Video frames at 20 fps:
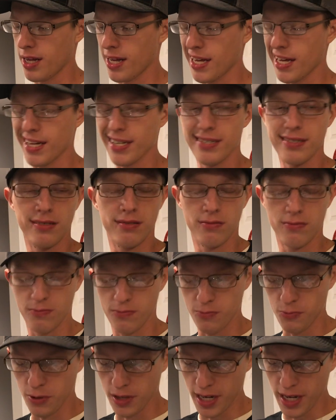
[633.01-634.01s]
and
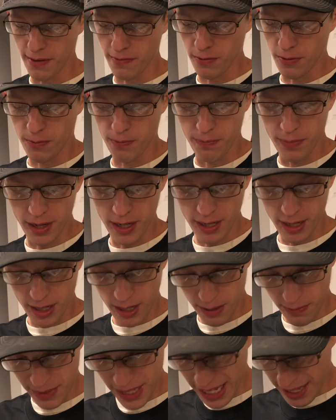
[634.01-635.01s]
whatever. But
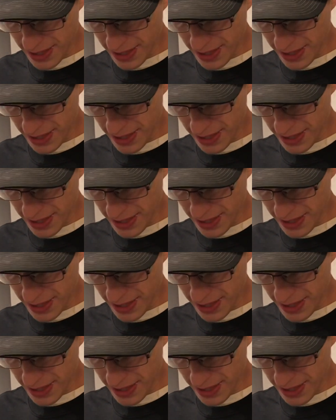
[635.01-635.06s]
yeah,